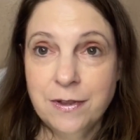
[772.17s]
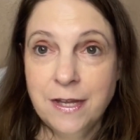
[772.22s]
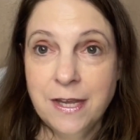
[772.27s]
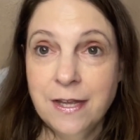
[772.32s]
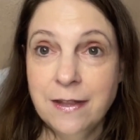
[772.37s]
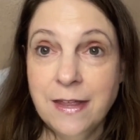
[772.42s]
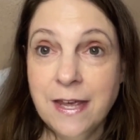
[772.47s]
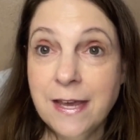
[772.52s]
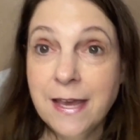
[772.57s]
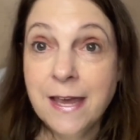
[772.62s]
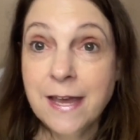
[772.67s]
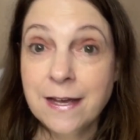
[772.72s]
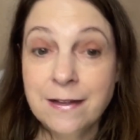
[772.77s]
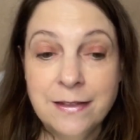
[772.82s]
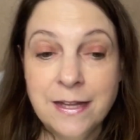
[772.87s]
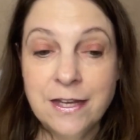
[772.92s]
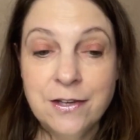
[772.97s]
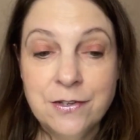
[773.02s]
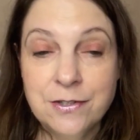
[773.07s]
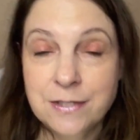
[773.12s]
They
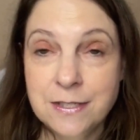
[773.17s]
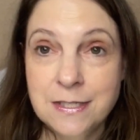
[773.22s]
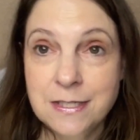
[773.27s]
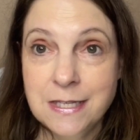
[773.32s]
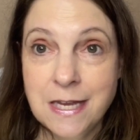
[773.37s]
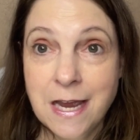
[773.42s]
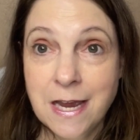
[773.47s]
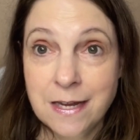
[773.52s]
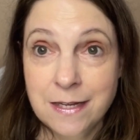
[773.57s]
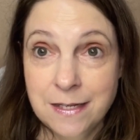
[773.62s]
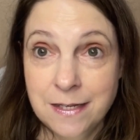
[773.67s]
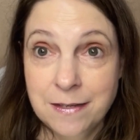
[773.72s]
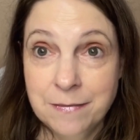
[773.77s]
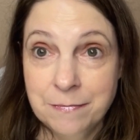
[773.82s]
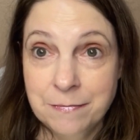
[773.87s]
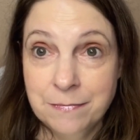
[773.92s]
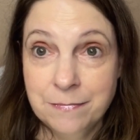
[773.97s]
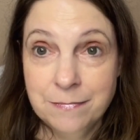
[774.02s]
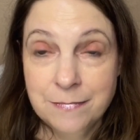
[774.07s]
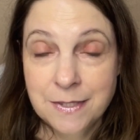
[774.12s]
couldn't stand
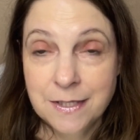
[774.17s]
him.